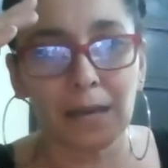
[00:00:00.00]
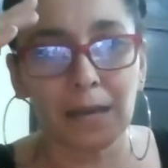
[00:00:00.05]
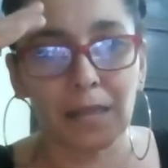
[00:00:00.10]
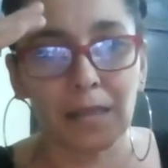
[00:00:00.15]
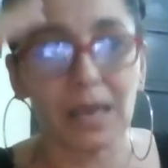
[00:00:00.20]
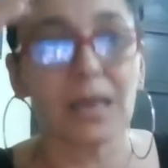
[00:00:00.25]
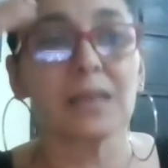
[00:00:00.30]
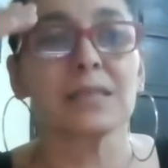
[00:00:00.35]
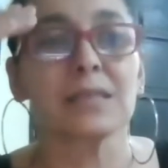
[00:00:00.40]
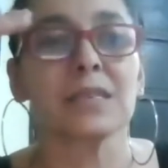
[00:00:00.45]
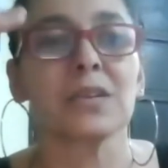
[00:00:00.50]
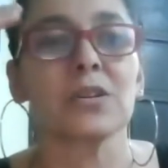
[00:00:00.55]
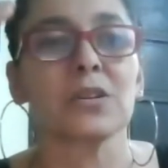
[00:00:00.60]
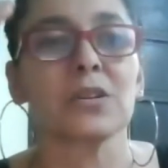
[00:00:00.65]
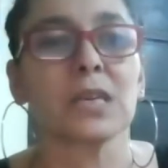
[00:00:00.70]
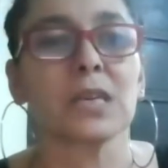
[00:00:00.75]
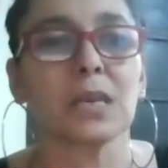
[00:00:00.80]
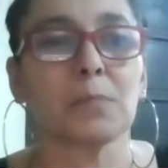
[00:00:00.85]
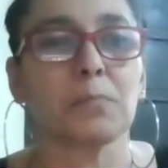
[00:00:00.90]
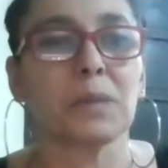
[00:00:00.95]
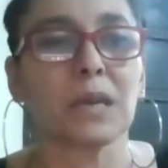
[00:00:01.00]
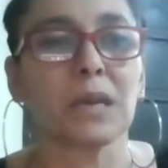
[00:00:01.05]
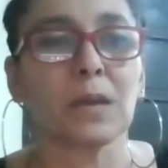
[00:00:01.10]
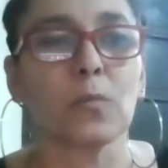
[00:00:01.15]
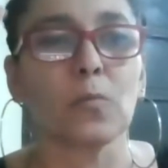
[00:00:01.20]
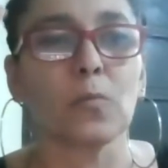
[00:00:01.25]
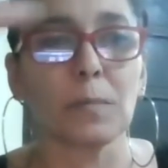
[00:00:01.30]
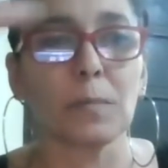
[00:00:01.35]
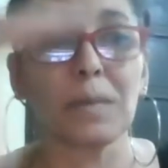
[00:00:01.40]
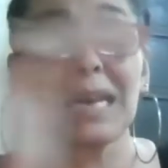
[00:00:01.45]
things that are
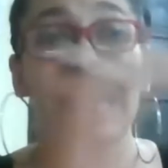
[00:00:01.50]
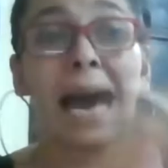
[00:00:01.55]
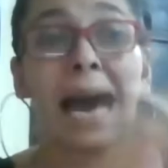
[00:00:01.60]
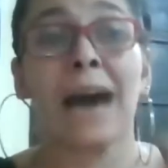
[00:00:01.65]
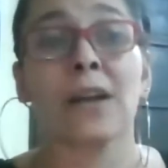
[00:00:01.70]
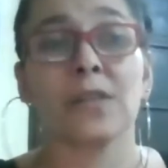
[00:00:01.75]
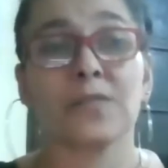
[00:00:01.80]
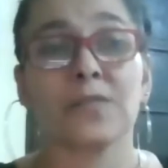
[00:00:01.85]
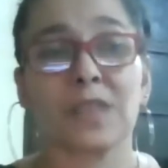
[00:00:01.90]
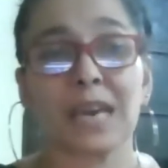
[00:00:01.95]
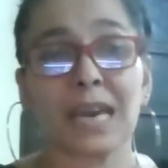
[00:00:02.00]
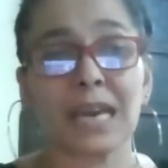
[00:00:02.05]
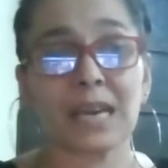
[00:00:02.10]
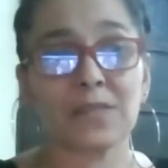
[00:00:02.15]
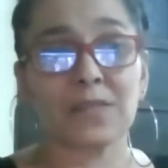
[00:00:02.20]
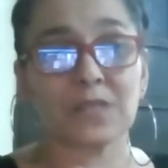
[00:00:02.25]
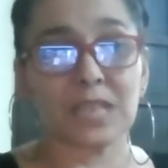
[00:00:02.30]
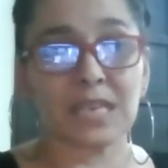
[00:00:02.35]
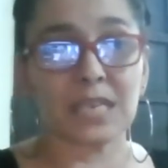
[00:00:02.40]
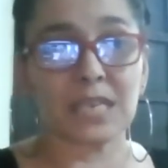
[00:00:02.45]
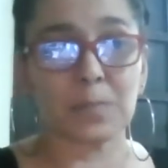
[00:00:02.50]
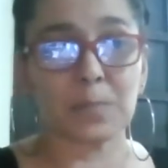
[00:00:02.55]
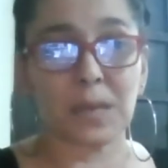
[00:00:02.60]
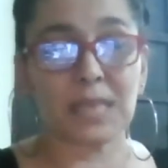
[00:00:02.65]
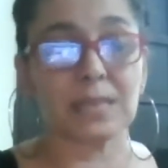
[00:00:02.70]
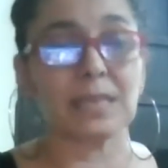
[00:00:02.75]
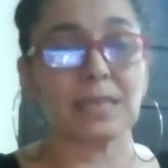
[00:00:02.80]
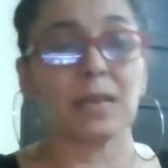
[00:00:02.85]
keeping women out of the NFT space.